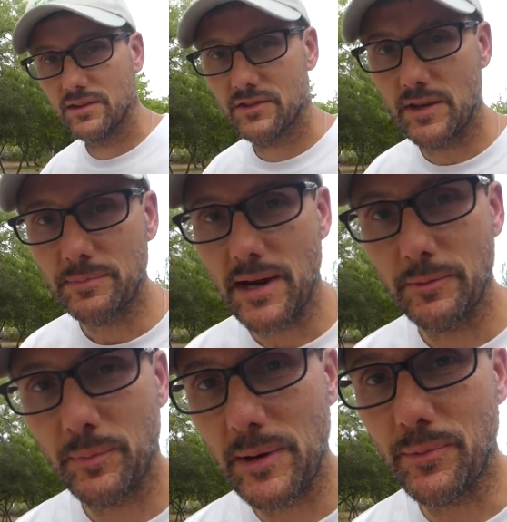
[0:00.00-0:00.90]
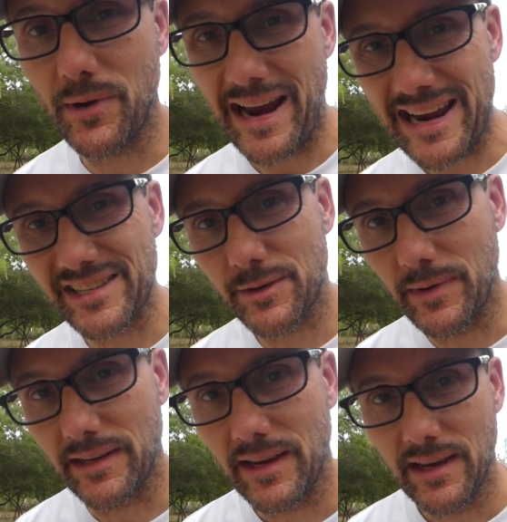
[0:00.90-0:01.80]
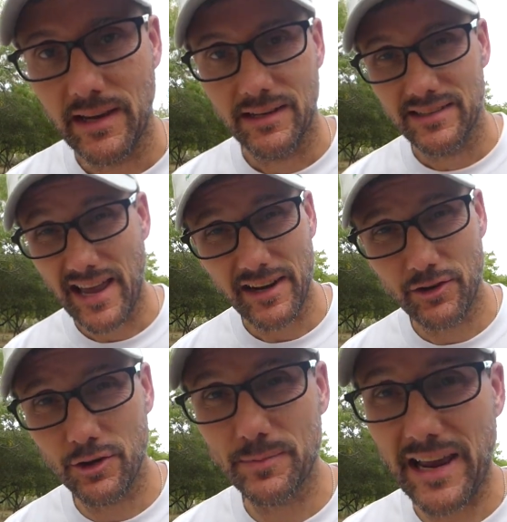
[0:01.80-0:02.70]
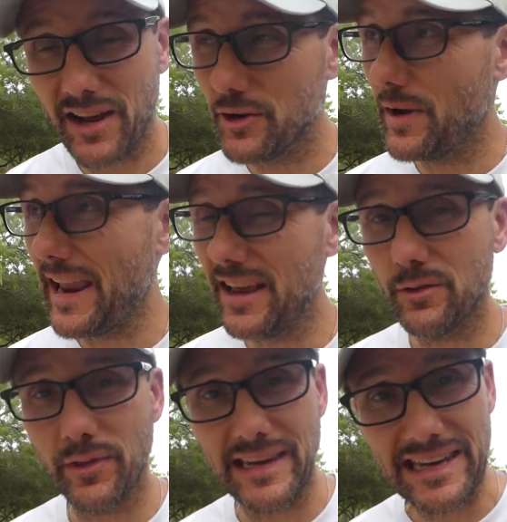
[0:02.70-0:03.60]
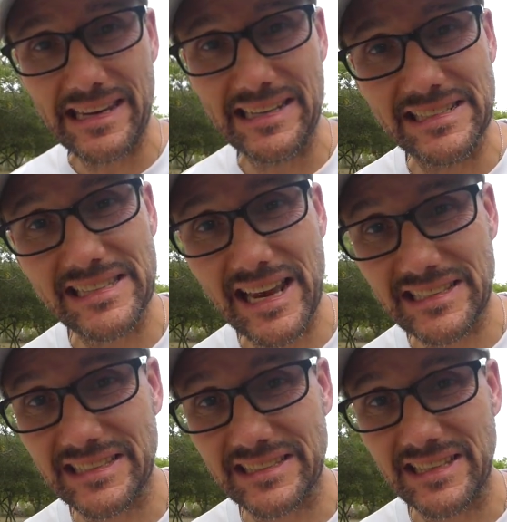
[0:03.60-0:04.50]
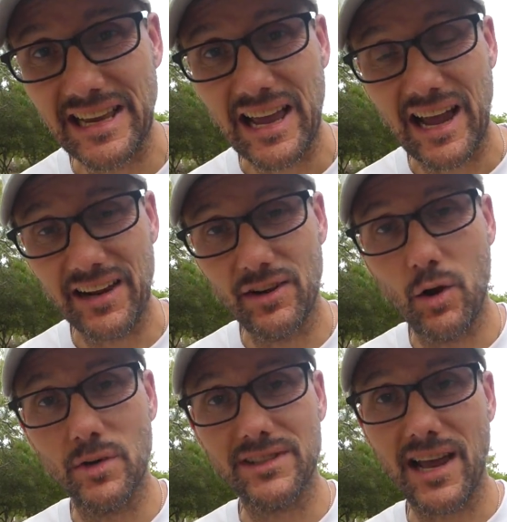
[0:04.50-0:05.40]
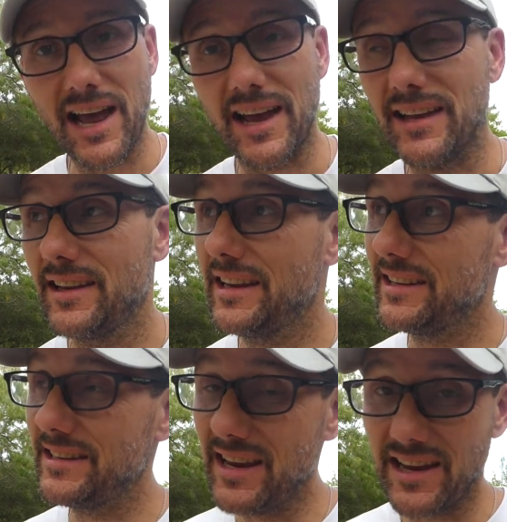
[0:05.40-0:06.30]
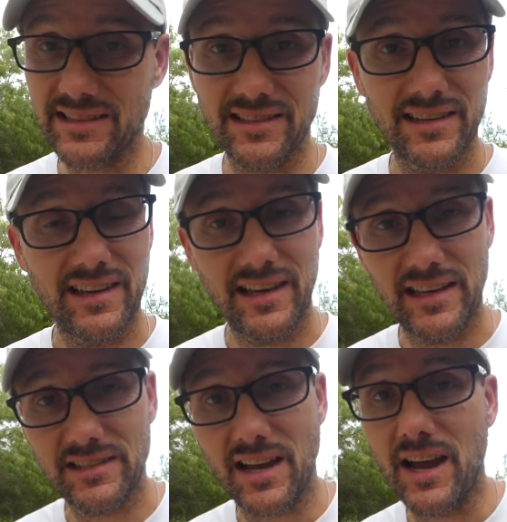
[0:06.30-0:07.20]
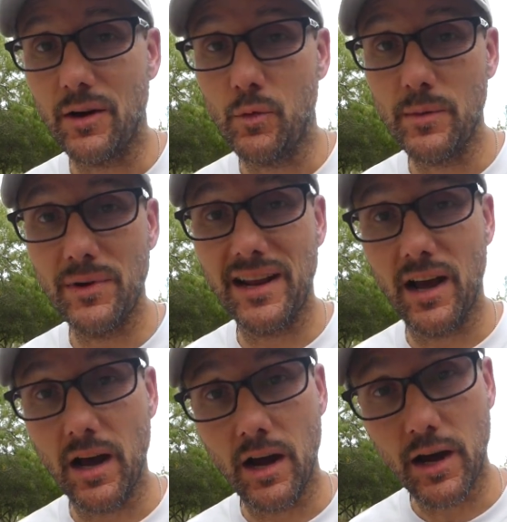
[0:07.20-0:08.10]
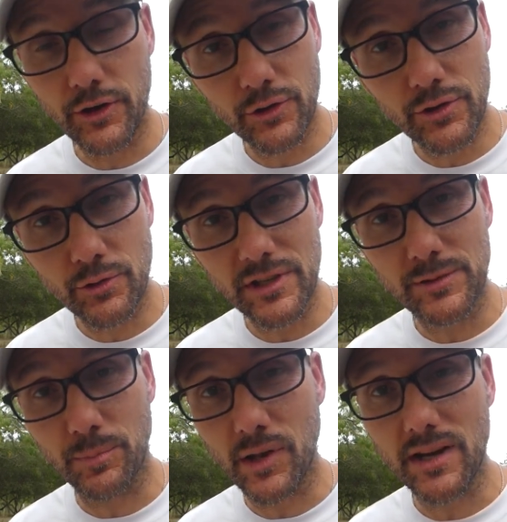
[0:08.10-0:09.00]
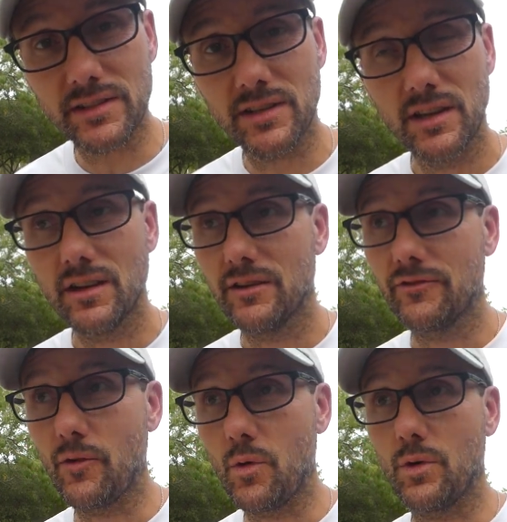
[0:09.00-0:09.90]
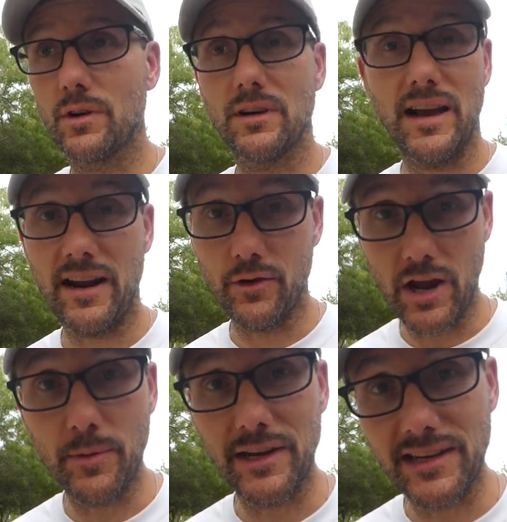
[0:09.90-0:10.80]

Sometimes people ask me, Daddy Kirbs, how do you handle the heat in Texas? I know it's hot. Yes, it's hot. We've been at 100 degrees plus for I don't know how many